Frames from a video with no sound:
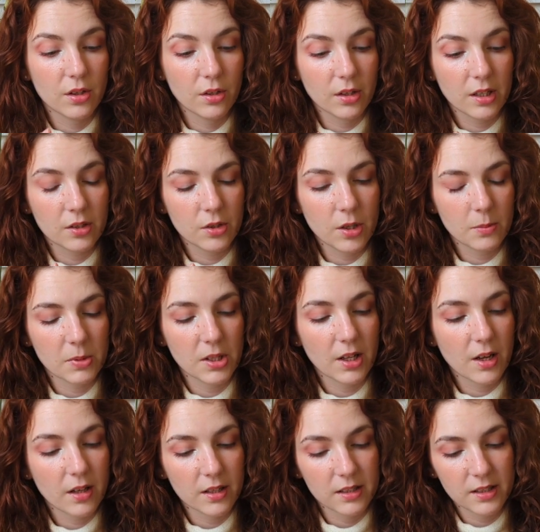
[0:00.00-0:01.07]
look in terms of the
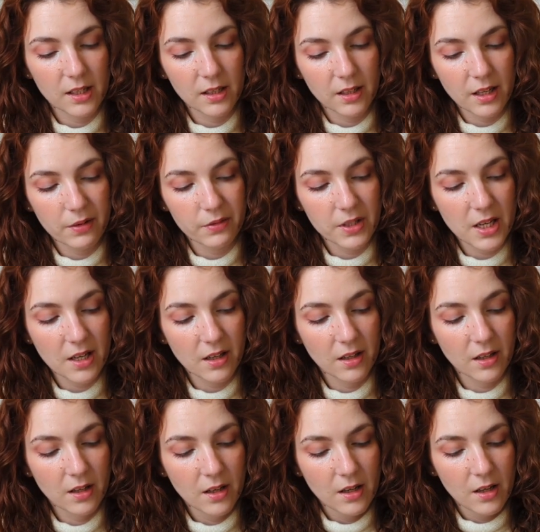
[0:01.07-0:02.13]
colors that are left
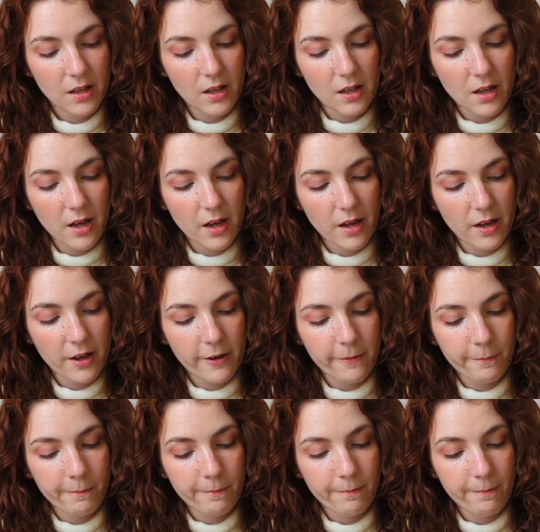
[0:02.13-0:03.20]
here.
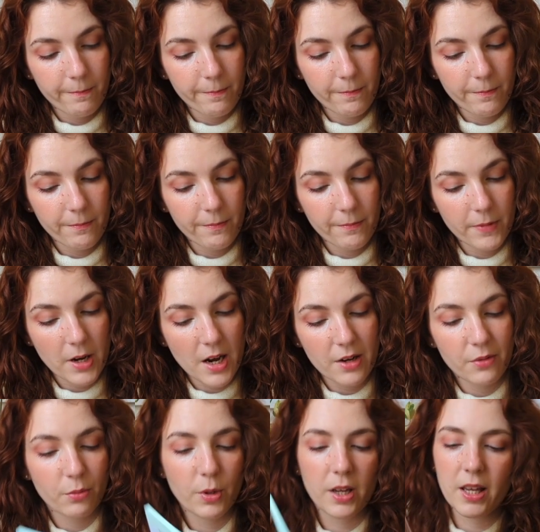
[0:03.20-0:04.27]

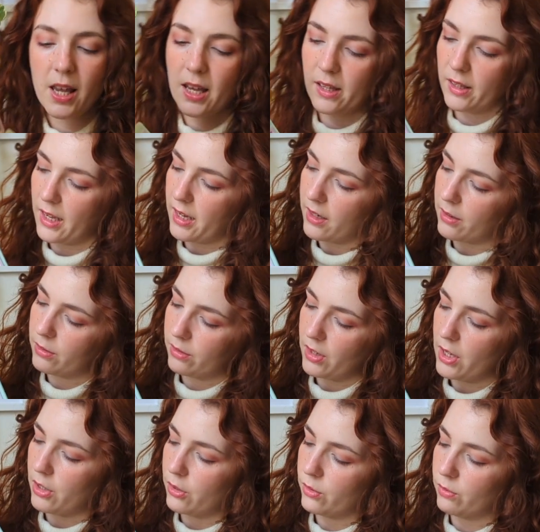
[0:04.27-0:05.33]
Kind of working in like,
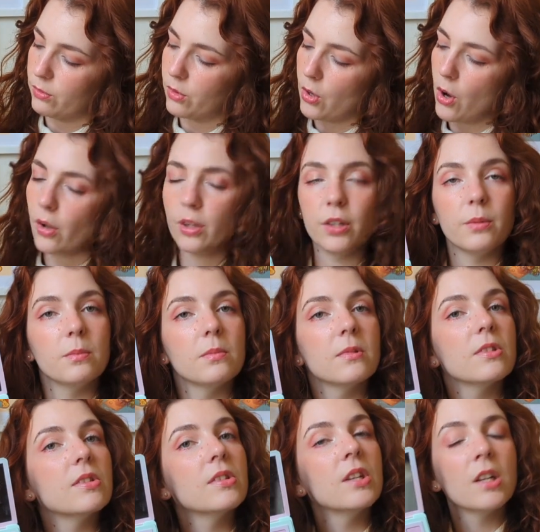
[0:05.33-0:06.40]

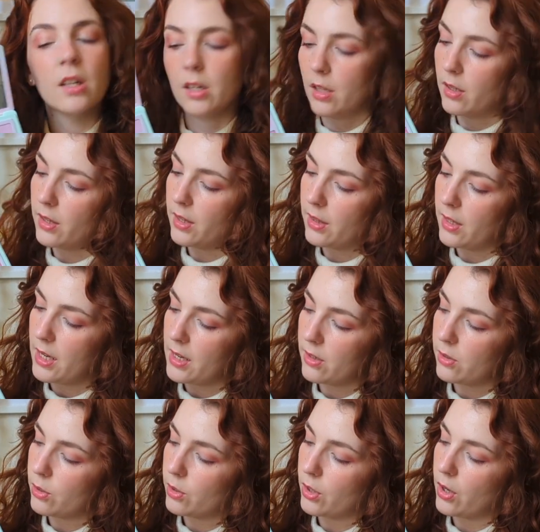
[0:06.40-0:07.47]
columns. These
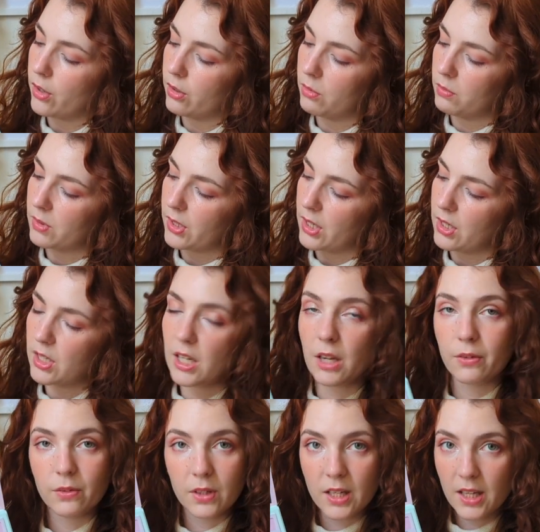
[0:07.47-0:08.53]
two columns can
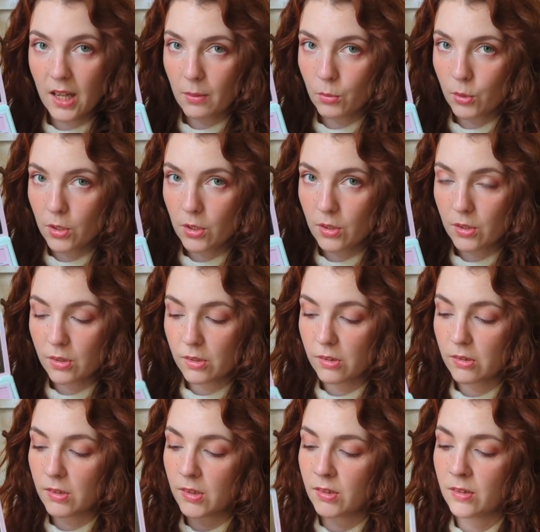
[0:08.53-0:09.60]
definitely get more
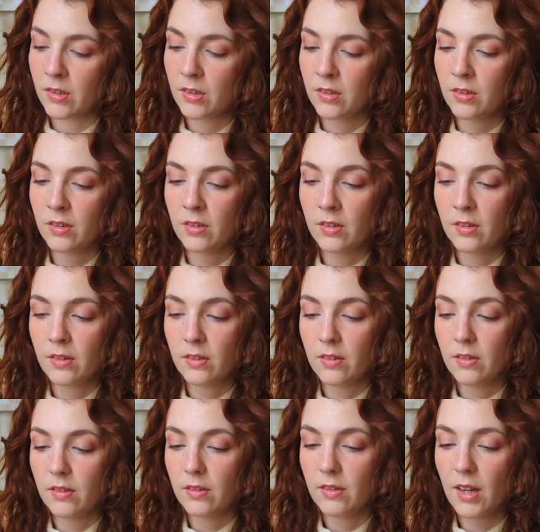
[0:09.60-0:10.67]
use.
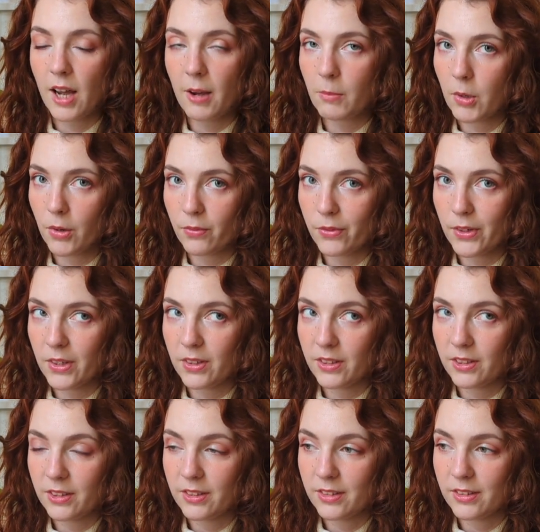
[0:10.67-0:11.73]
I'm confident.
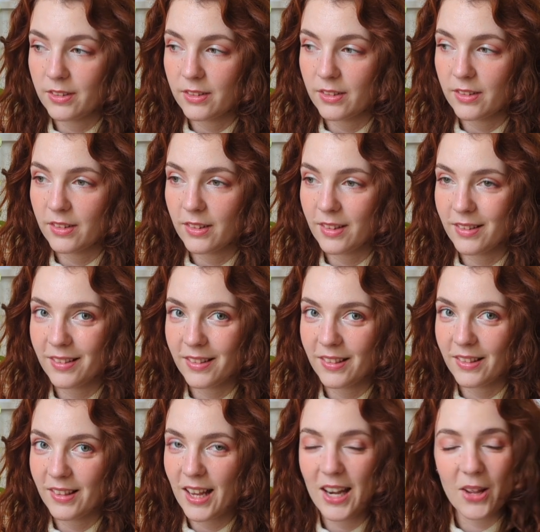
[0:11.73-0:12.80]

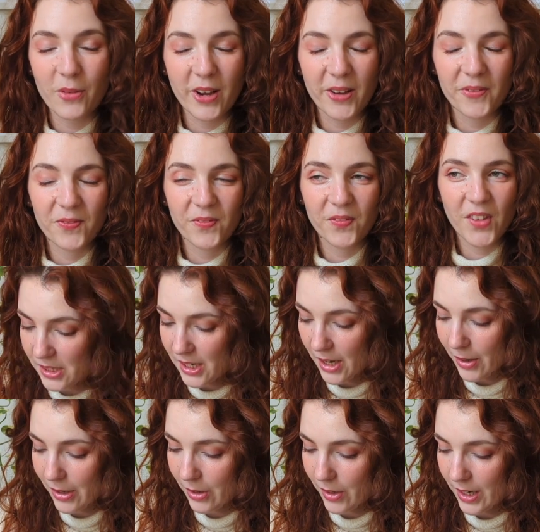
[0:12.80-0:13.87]
Anyway, I'll see
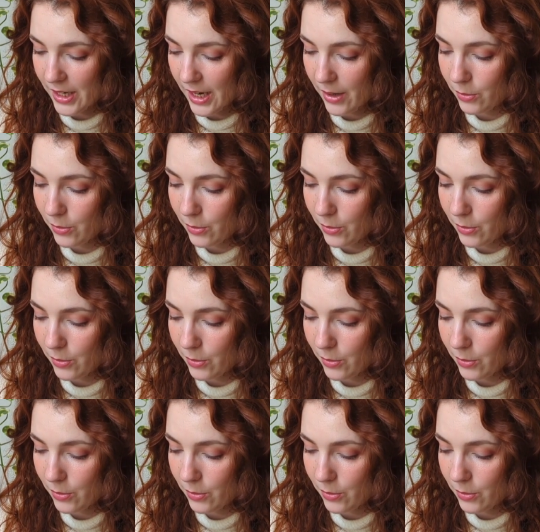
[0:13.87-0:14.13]
how I go and